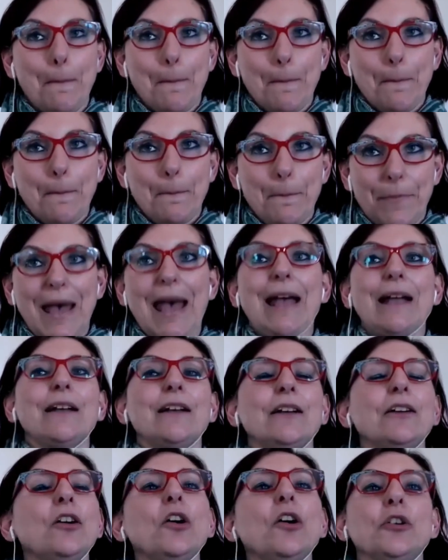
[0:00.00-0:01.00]
back
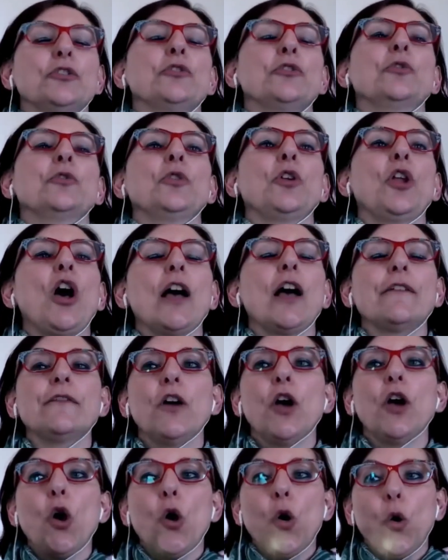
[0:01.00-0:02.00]
on your
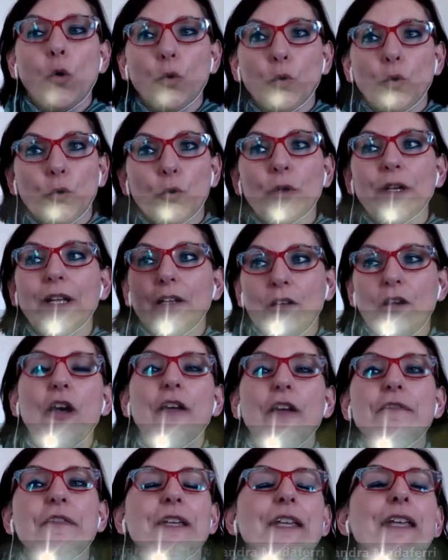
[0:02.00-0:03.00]
life or look at
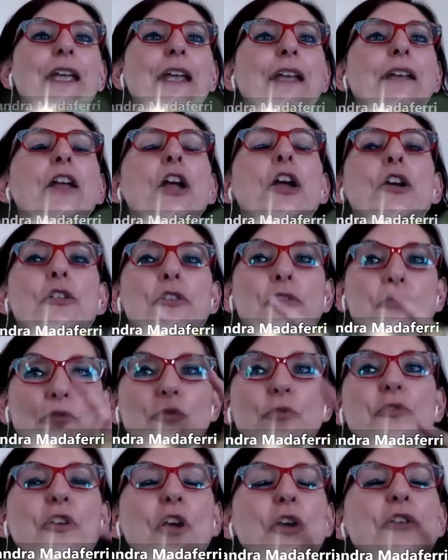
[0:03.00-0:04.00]
life again
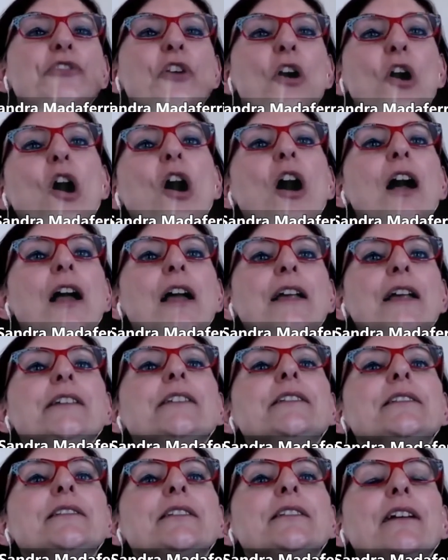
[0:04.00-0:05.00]
through those
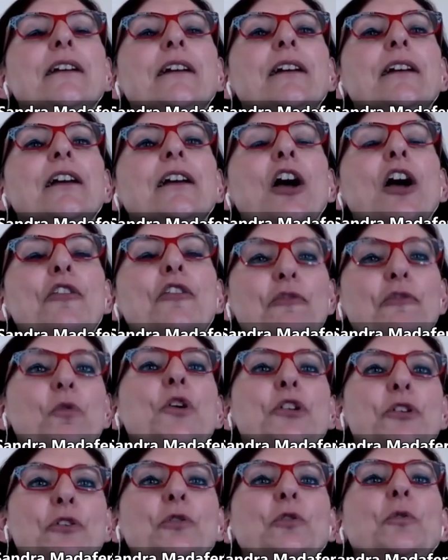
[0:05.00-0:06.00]
eyes of
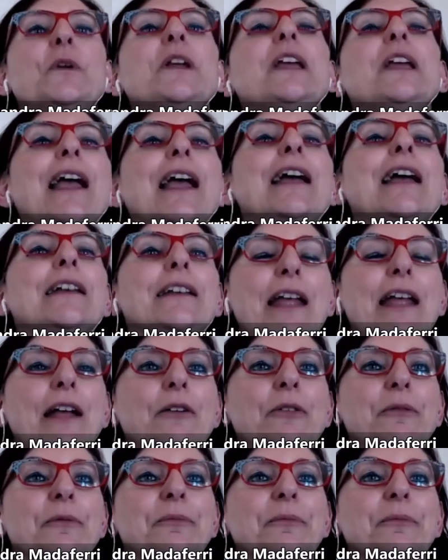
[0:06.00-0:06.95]
what you're looking at now.